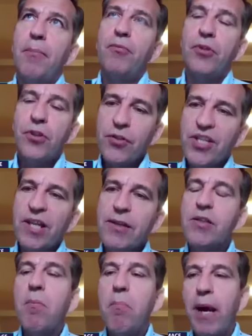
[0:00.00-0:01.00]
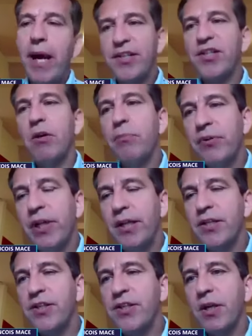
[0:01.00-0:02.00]
producing some bike
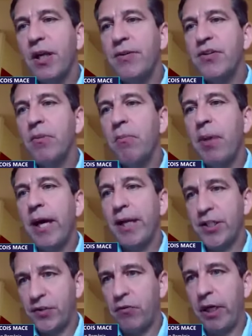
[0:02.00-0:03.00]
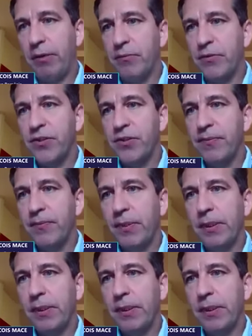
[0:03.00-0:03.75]
components and some bike frames.